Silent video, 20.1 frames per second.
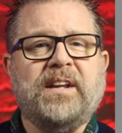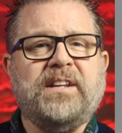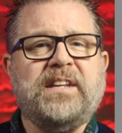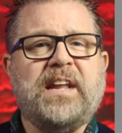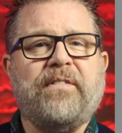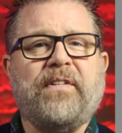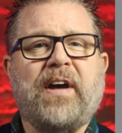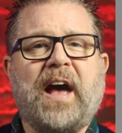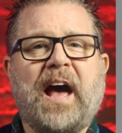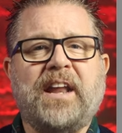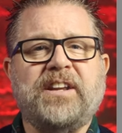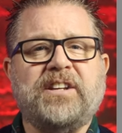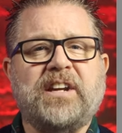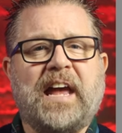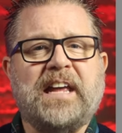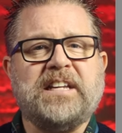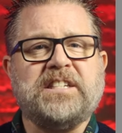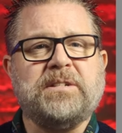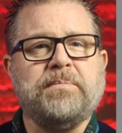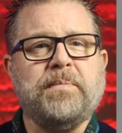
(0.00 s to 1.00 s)
Never
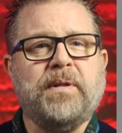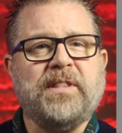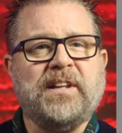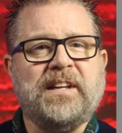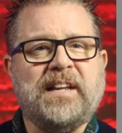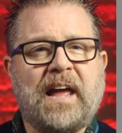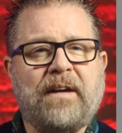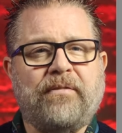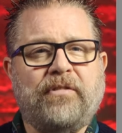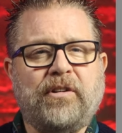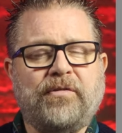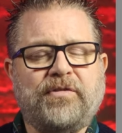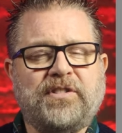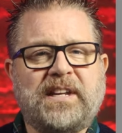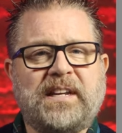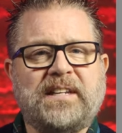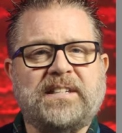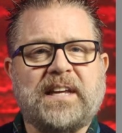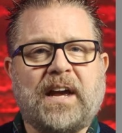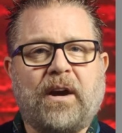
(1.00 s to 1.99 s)
underestimate the level of
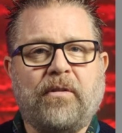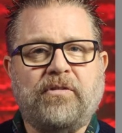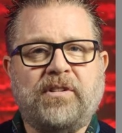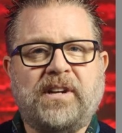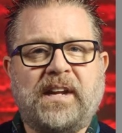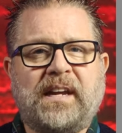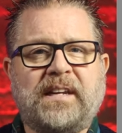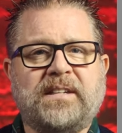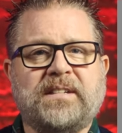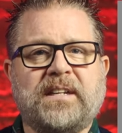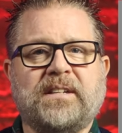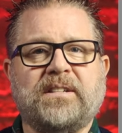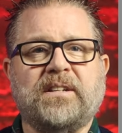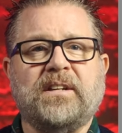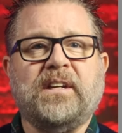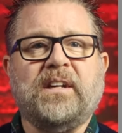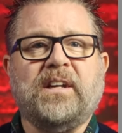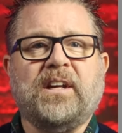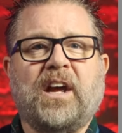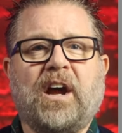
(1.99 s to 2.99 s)
detail needed,
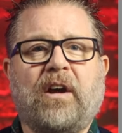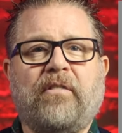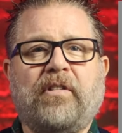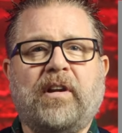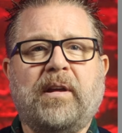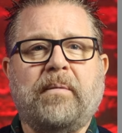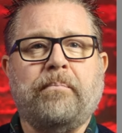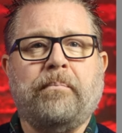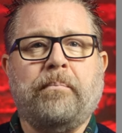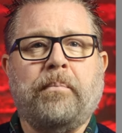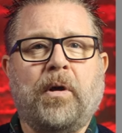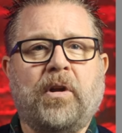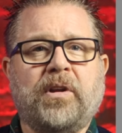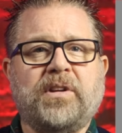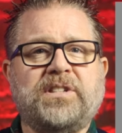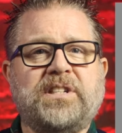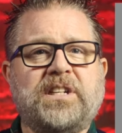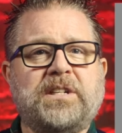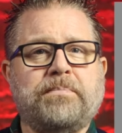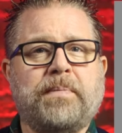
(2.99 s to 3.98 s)
covering
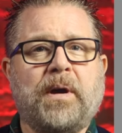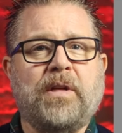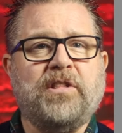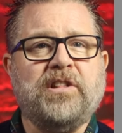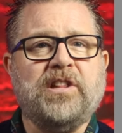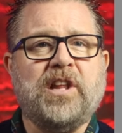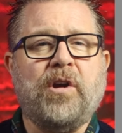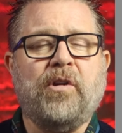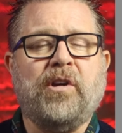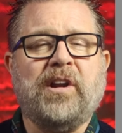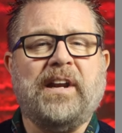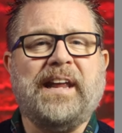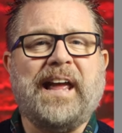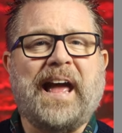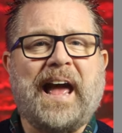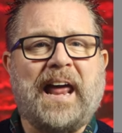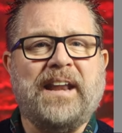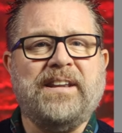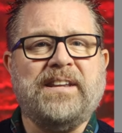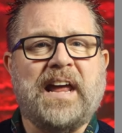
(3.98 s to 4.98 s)
policies both locally
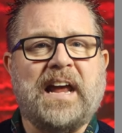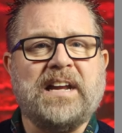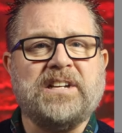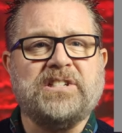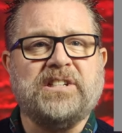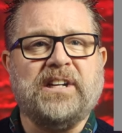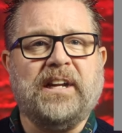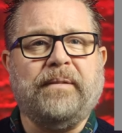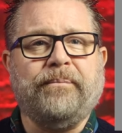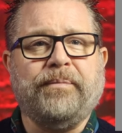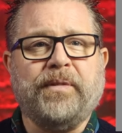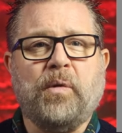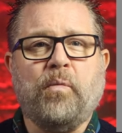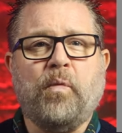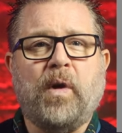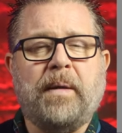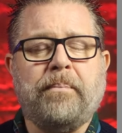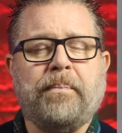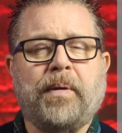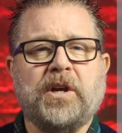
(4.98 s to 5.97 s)
and nationally, and
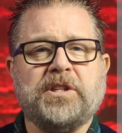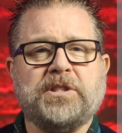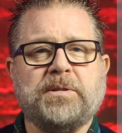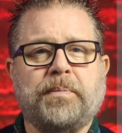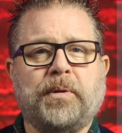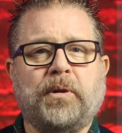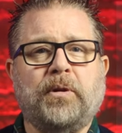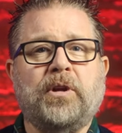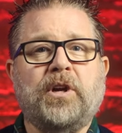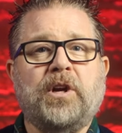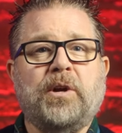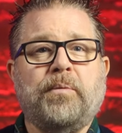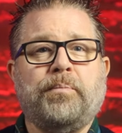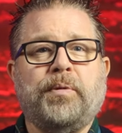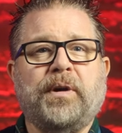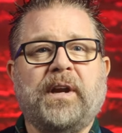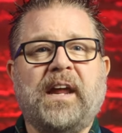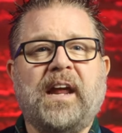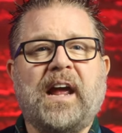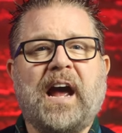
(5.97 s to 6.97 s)
where possible,
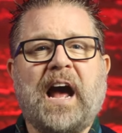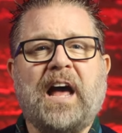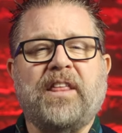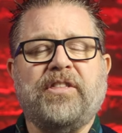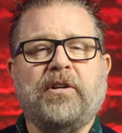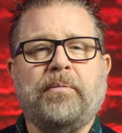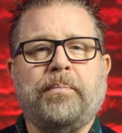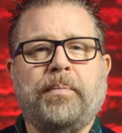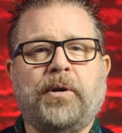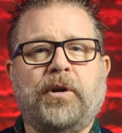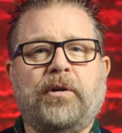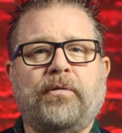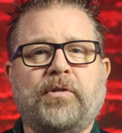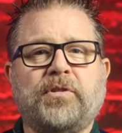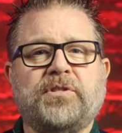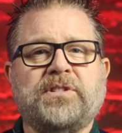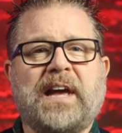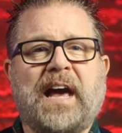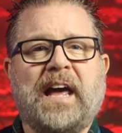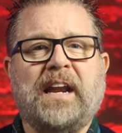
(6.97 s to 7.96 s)
bringing other
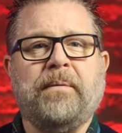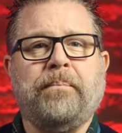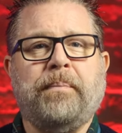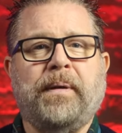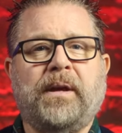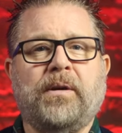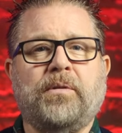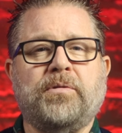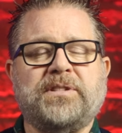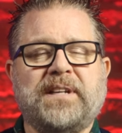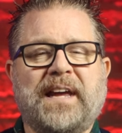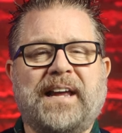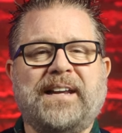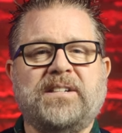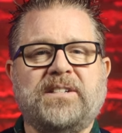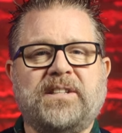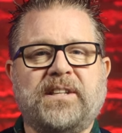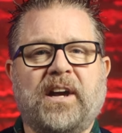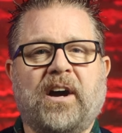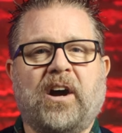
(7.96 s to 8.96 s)
approvals and appeals
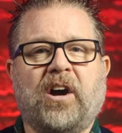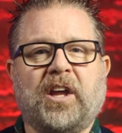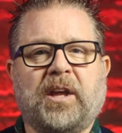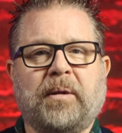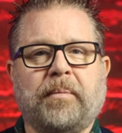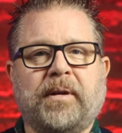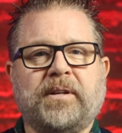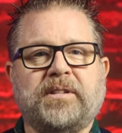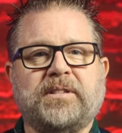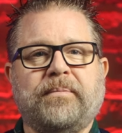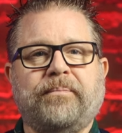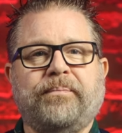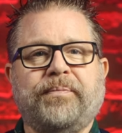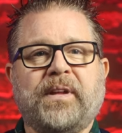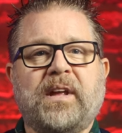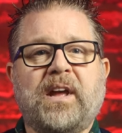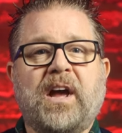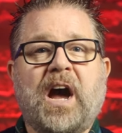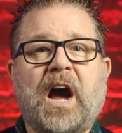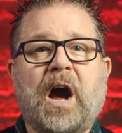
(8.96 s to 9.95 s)
into the argument.
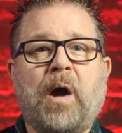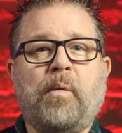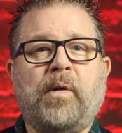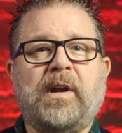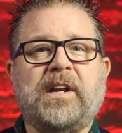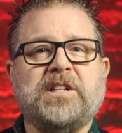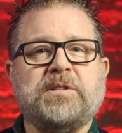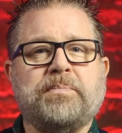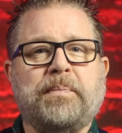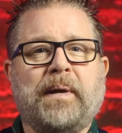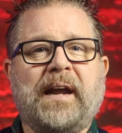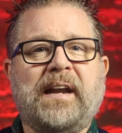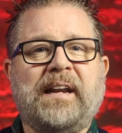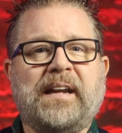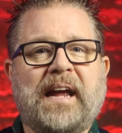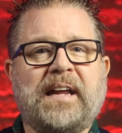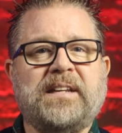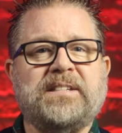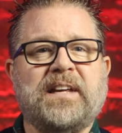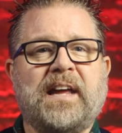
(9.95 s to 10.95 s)
I will explain
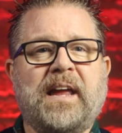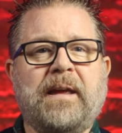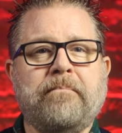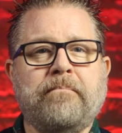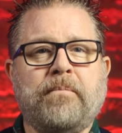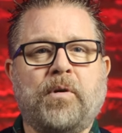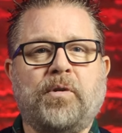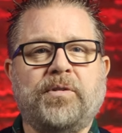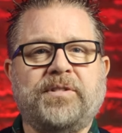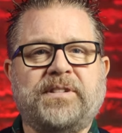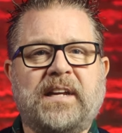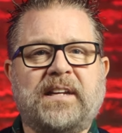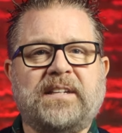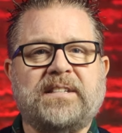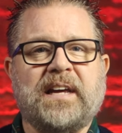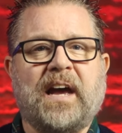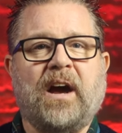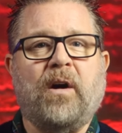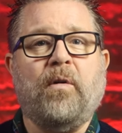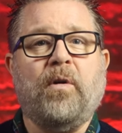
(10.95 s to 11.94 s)
later in more
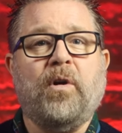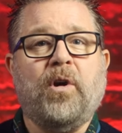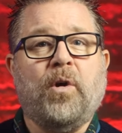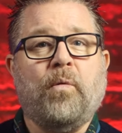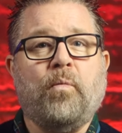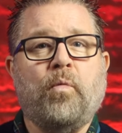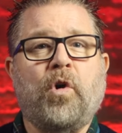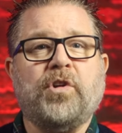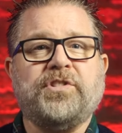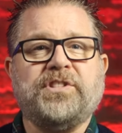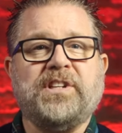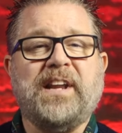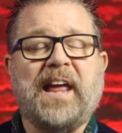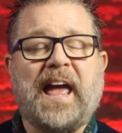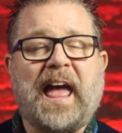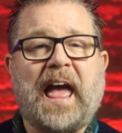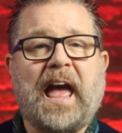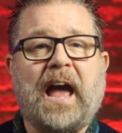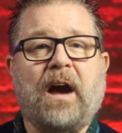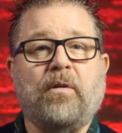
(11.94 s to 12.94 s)
detail what and
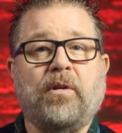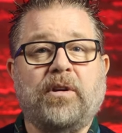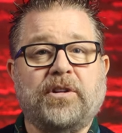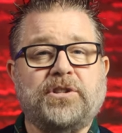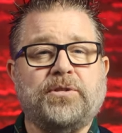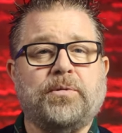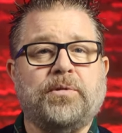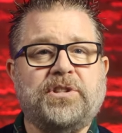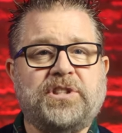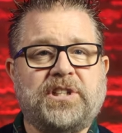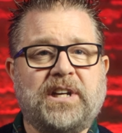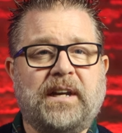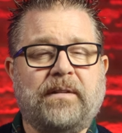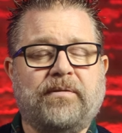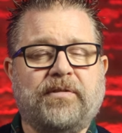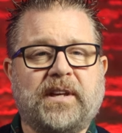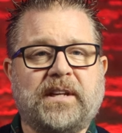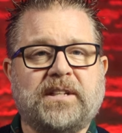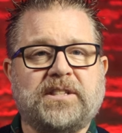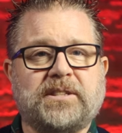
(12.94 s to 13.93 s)
how to
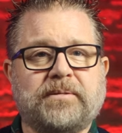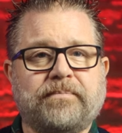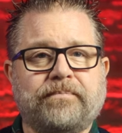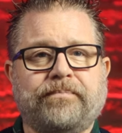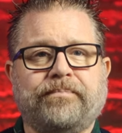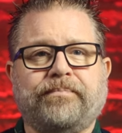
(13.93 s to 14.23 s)
achieve this.